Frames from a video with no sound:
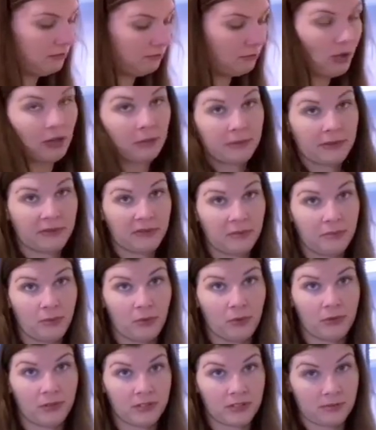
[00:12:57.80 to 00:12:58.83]
bottom of the
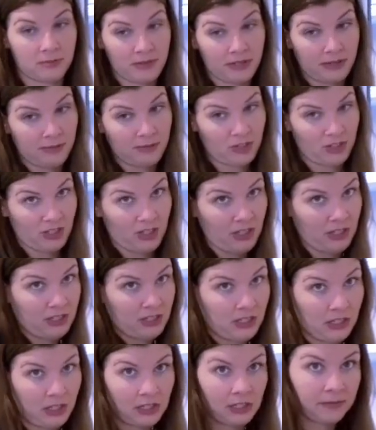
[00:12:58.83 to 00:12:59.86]
bowl, sometimes you need
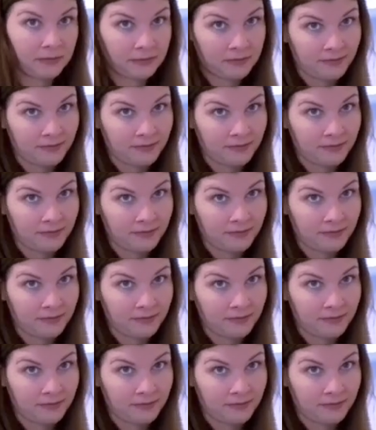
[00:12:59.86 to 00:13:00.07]
to